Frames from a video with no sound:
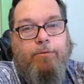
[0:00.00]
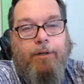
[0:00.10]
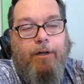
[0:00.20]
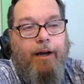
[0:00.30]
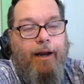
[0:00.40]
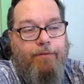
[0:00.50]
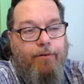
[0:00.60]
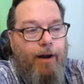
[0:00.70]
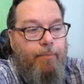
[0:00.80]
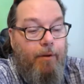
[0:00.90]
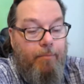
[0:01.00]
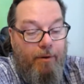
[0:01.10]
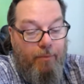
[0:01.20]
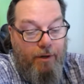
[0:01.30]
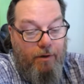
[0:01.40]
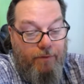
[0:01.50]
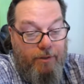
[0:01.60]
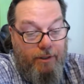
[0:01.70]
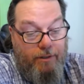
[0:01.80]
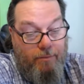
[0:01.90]
We're going to have to wrap up here. We go for
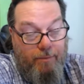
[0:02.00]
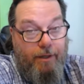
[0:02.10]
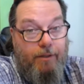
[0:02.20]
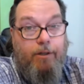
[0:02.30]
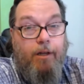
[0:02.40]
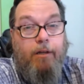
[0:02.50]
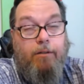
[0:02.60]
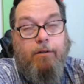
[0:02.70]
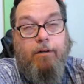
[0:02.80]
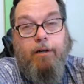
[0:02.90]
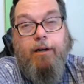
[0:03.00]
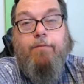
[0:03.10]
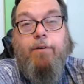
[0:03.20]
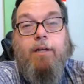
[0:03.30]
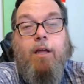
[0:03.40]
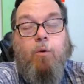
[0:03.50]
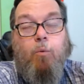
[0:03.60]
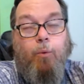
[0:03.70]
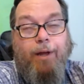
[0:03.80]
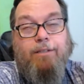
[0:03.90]
sixty minutes, starting every
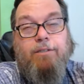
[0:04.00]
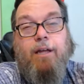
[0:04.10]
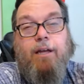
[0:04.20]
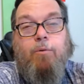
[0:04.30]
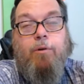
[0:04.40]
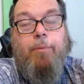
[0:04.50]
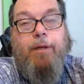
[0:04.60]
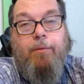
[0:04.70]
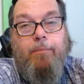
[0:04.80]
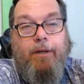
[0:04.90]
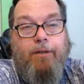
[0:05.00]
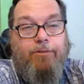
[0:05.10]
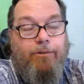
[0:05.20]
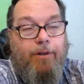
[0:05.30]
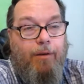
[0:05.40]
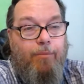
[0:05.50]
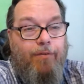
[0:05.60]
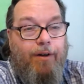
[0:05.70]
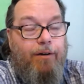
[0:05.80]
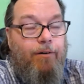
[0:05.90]
Wednesday at one P M Eastern time. We've
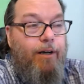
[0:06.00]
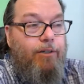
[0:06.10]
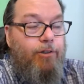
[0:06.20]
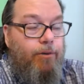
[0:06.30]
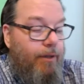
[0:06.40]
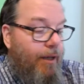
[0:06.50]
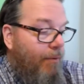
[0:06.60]
had a great show today.